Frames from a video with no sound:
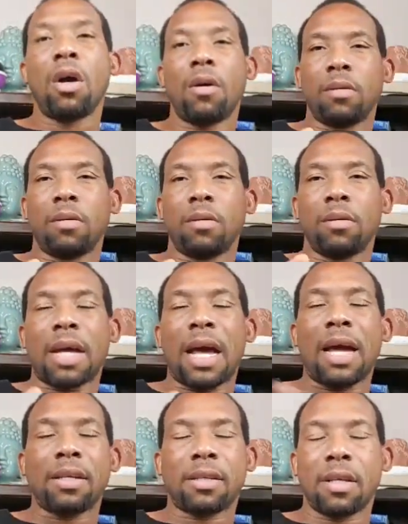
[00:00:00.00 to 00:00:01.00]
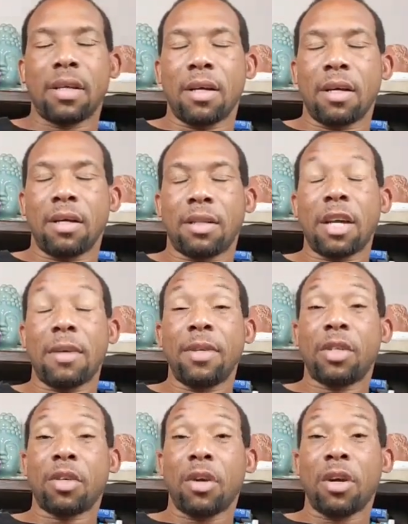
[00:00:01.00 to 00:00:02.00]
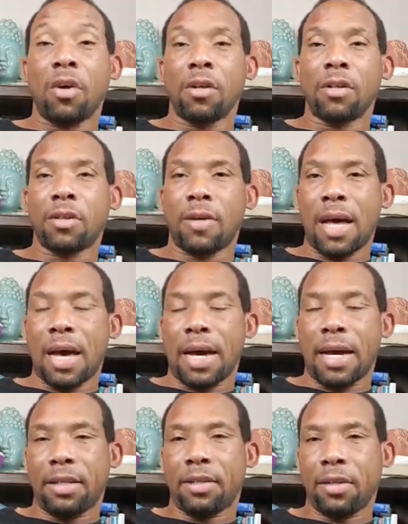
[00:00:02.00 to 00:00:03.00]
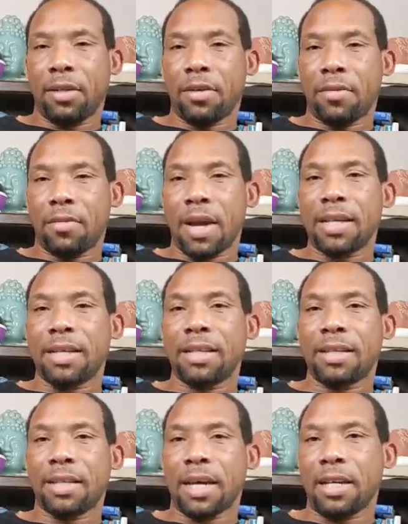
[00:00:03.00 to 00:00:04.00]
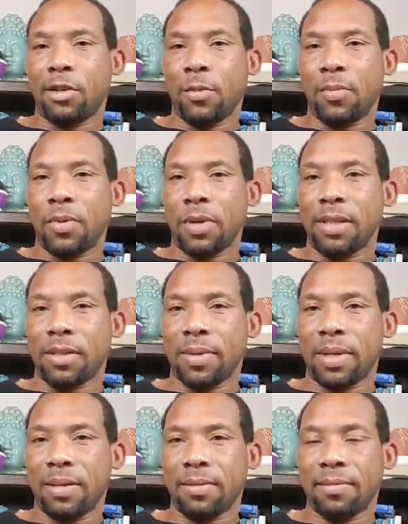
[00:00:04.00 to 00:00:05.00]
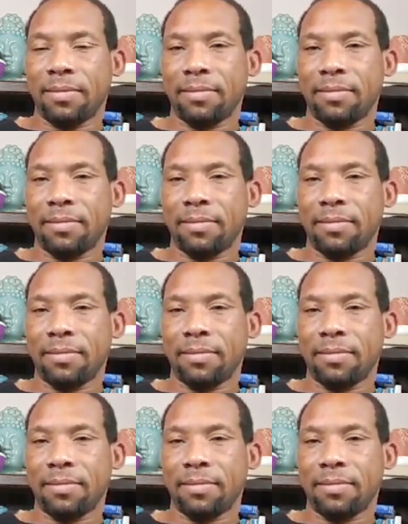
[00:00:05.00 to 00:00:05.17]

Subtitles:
Oh, guys, terribly sorry. Also add to your rising sign 2 points as well.